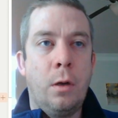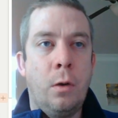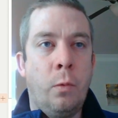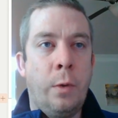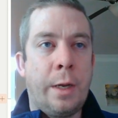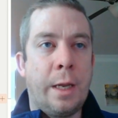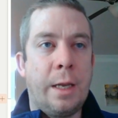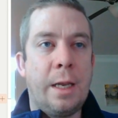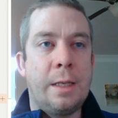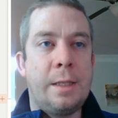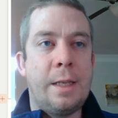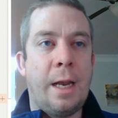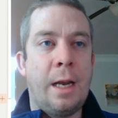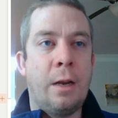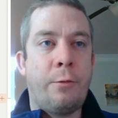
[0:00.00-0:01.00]
we can get
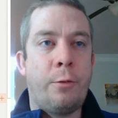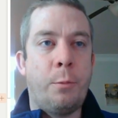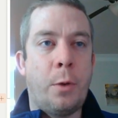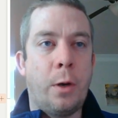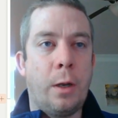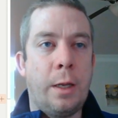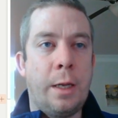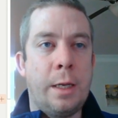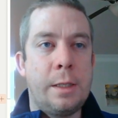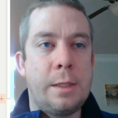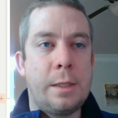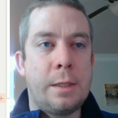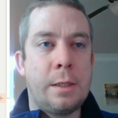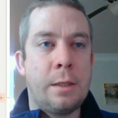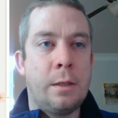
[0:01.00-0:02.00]
data from our
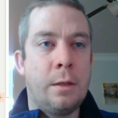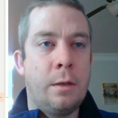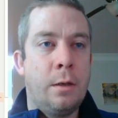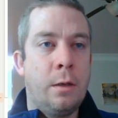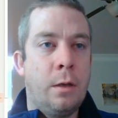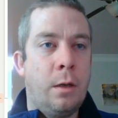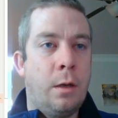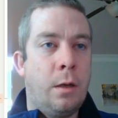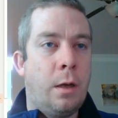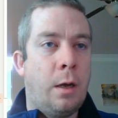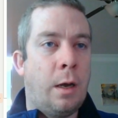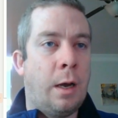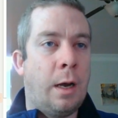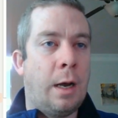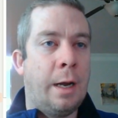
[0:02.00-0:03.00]
list.
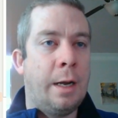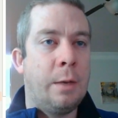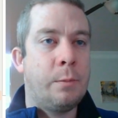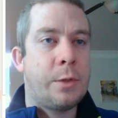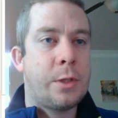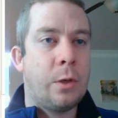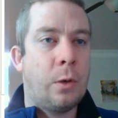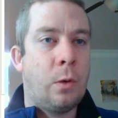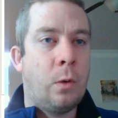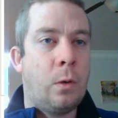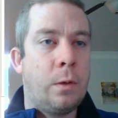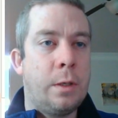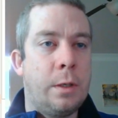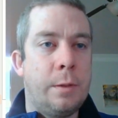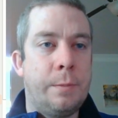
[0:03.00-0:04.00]
Items
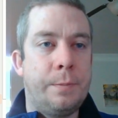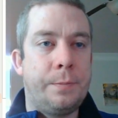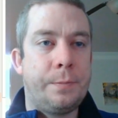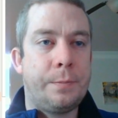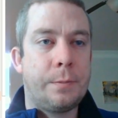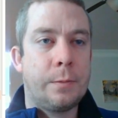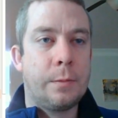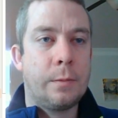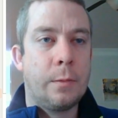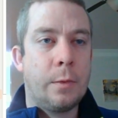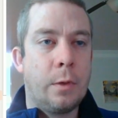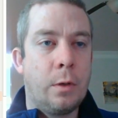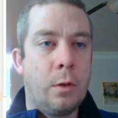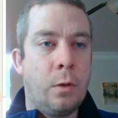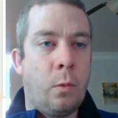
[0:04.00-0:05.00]
sold,
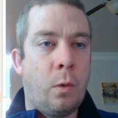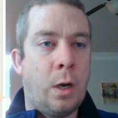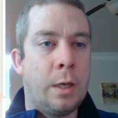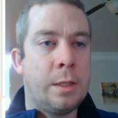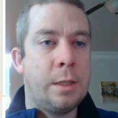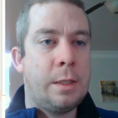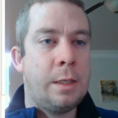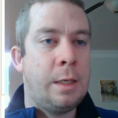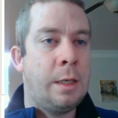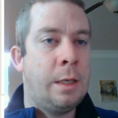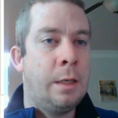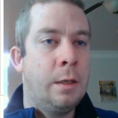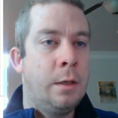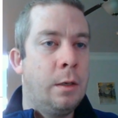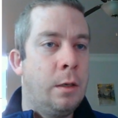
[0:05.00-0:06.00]
quantity,
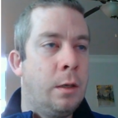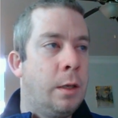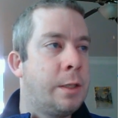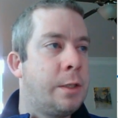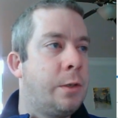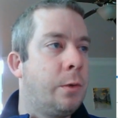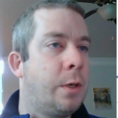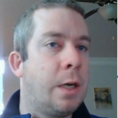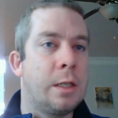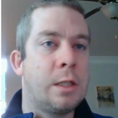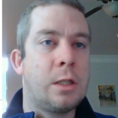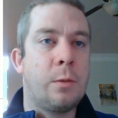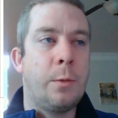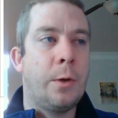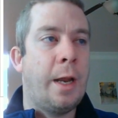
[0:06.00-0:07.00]
let's do
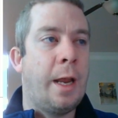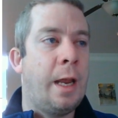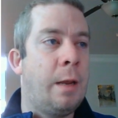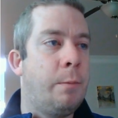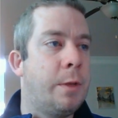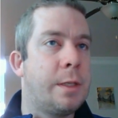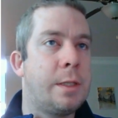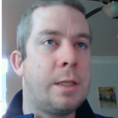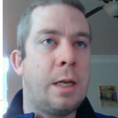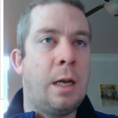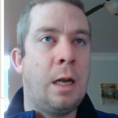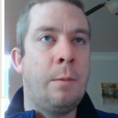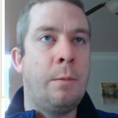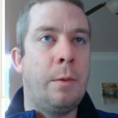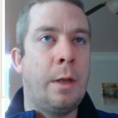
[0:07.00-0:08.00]
customer name this
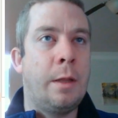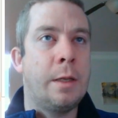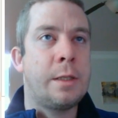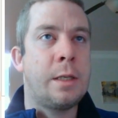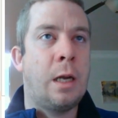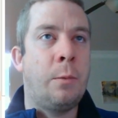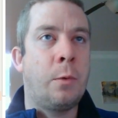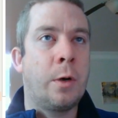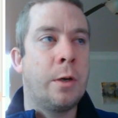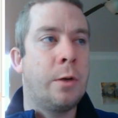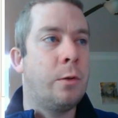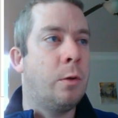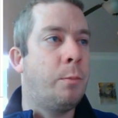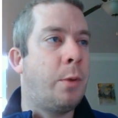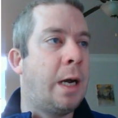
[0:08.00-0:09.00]
time, and this time we're going to do
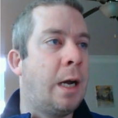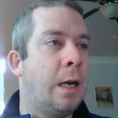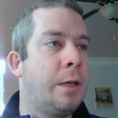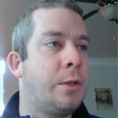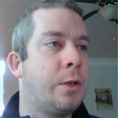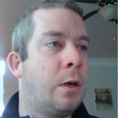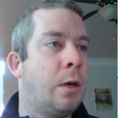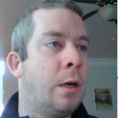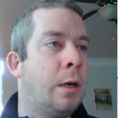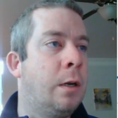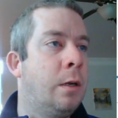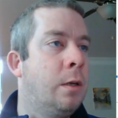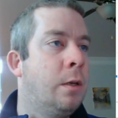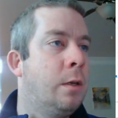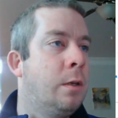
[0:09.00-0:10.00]
a pie chart.
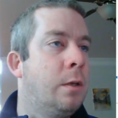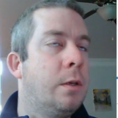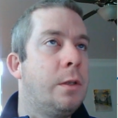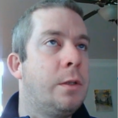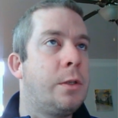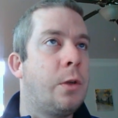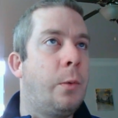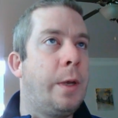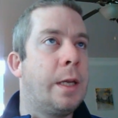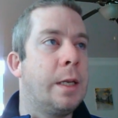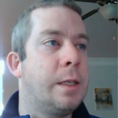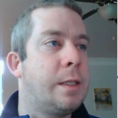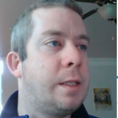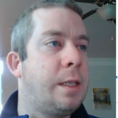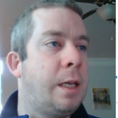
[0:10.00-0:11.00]
So we can
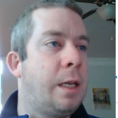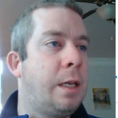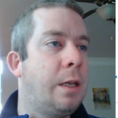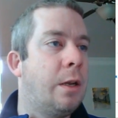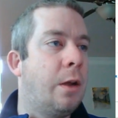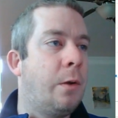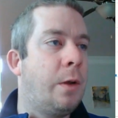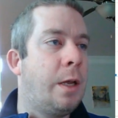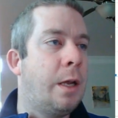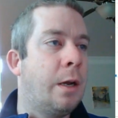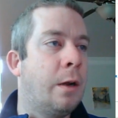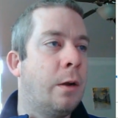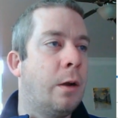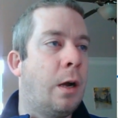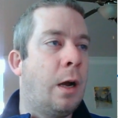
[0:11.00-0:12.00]
see, you know,
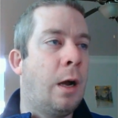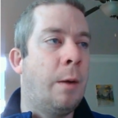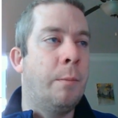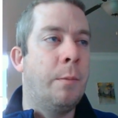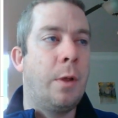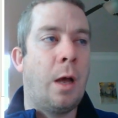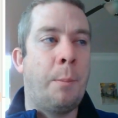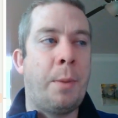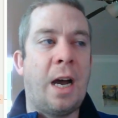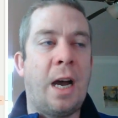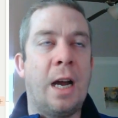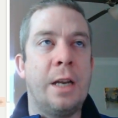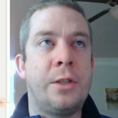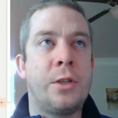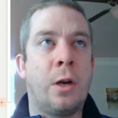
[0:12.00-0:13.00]
here a
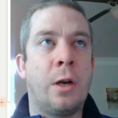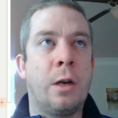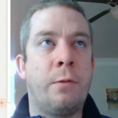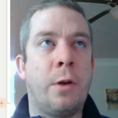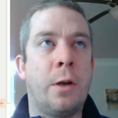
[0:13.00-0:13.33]
pie chart of our